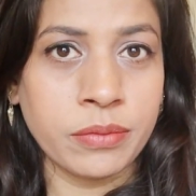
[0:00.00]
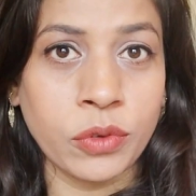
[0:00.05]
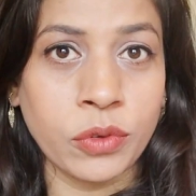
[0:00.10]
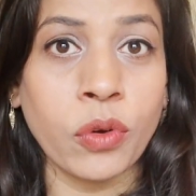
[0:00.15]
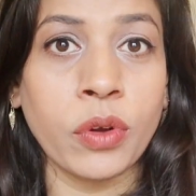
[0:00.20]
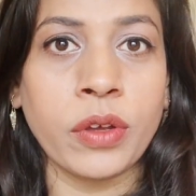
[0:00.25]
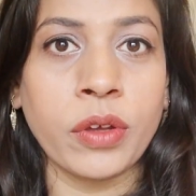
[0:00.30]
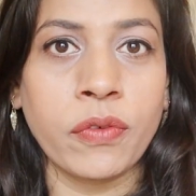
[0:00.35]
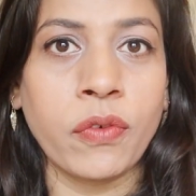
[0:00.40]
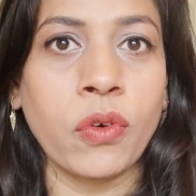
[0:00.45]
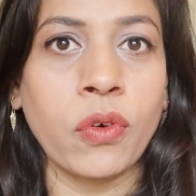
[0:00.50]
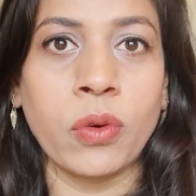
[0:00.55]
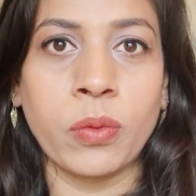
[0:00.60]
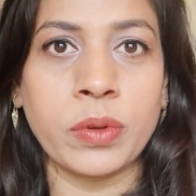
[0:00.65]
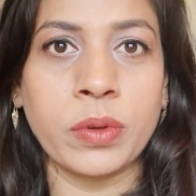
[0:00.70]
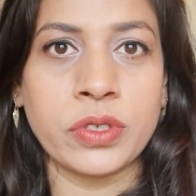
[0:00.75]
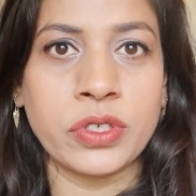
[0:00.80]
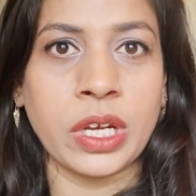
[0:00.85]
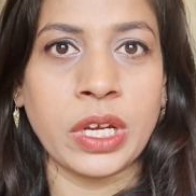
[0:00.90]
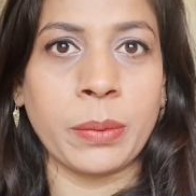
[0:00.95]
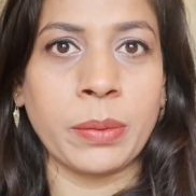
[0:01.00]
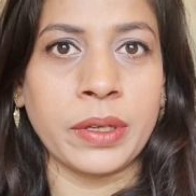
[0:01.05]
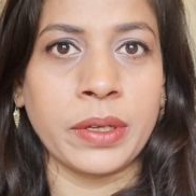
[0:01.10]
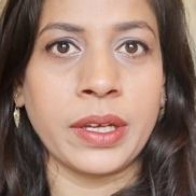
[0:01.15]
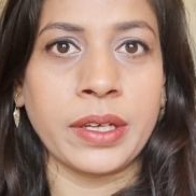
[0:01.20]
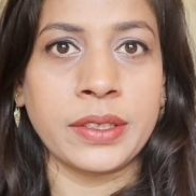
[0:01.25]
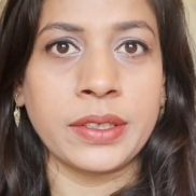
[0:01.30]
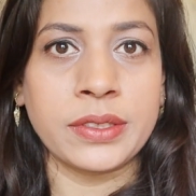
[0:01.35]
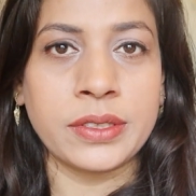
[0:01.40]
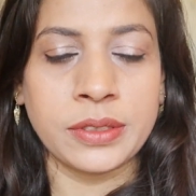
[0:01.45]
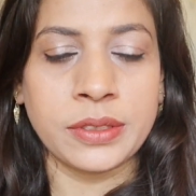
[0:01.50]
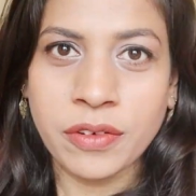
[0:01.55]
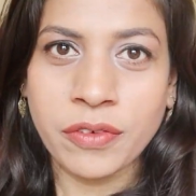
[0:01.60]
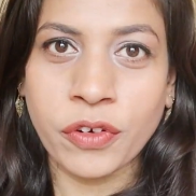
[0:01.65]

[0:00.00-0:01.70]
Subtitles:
going forward, Geminis.